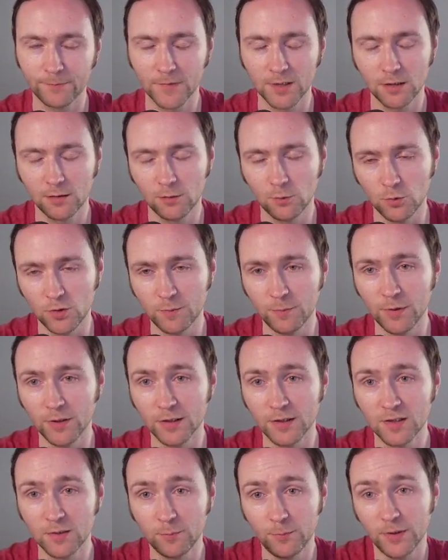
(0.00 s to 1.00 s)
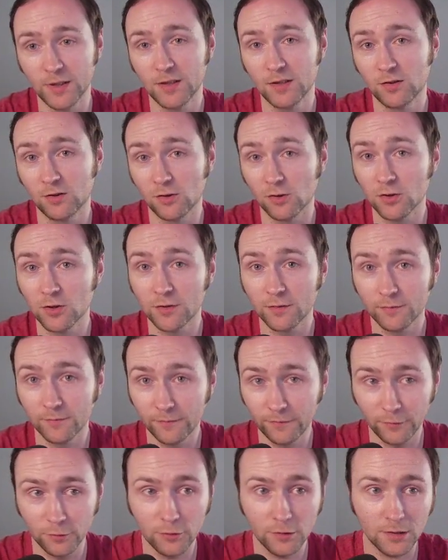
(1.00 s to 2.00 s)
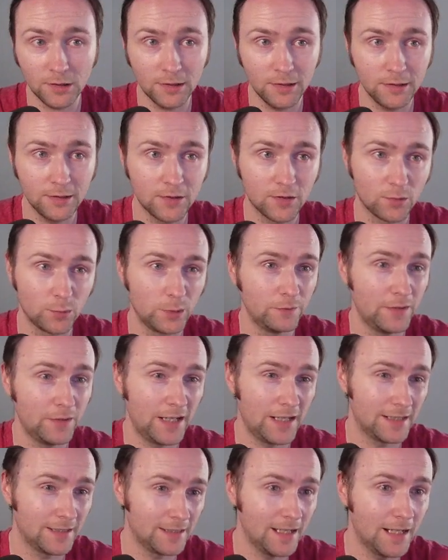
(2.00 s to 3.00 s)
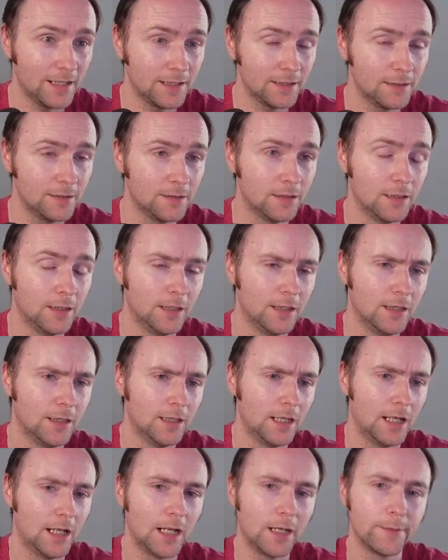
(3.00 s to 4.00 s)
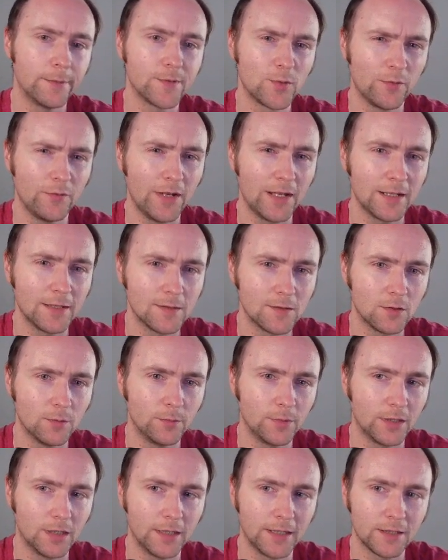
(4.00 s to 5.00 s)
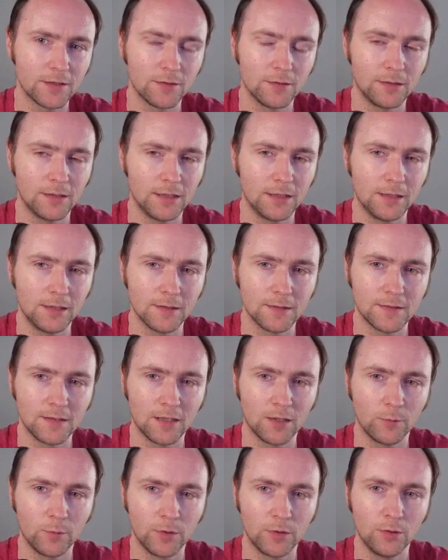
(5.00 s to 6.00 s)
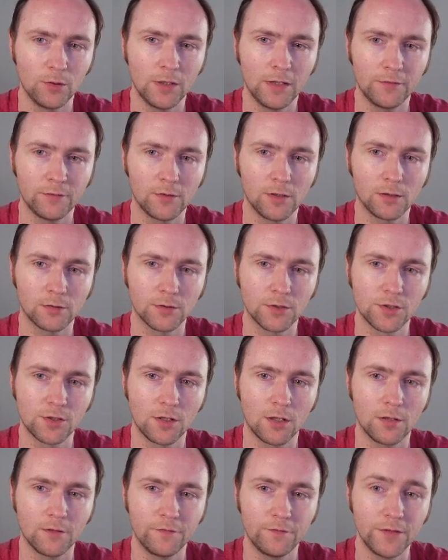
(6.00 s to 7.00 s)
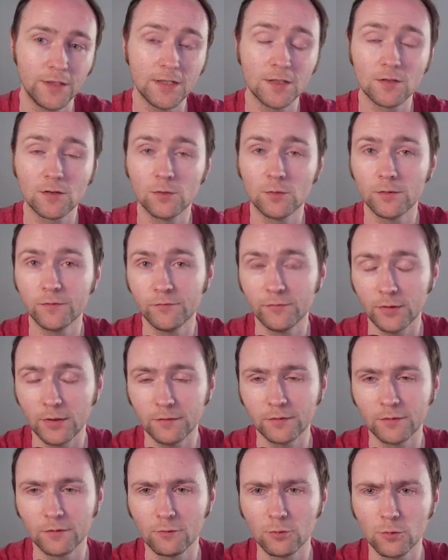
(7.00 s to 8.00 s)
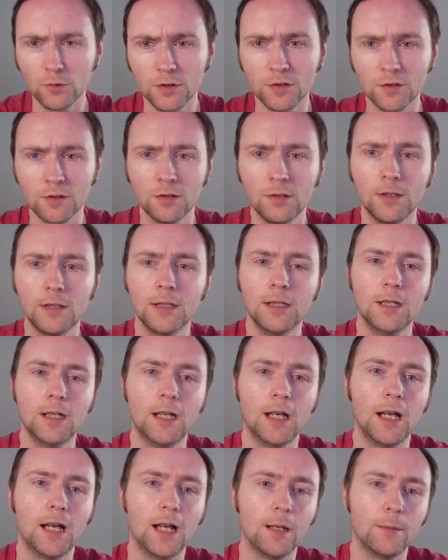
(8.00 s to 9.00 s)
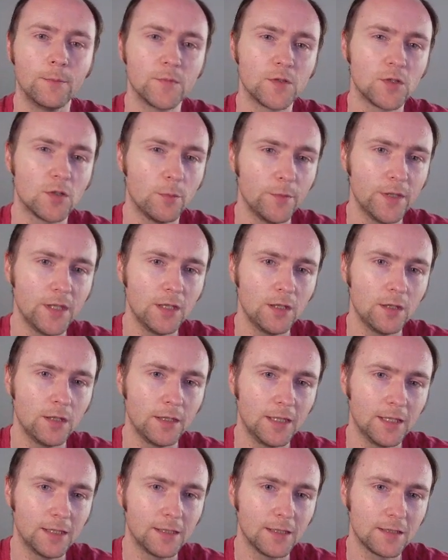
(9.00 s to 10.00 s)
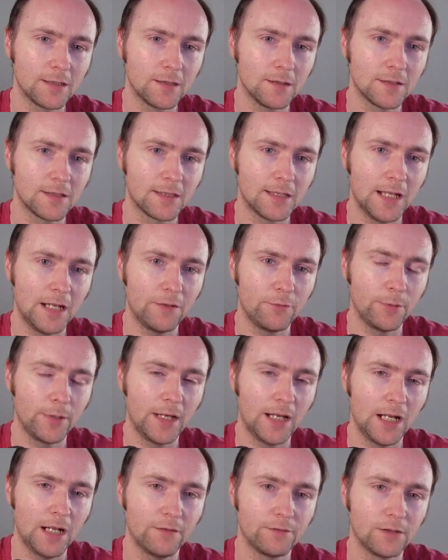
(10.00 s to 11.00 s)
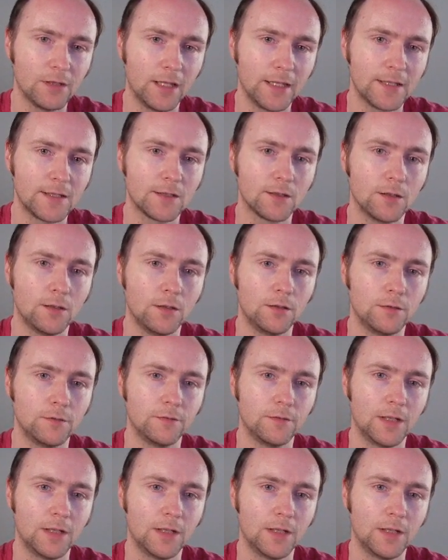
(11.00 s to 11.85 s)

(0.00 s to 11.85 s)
Coach Beard speaks Dutch fluently, so we've added that in. So we've added in some little extra details there. We do have Dr. Sharon Fieldstone involved, of course. Some of the additional staff we have, the likes of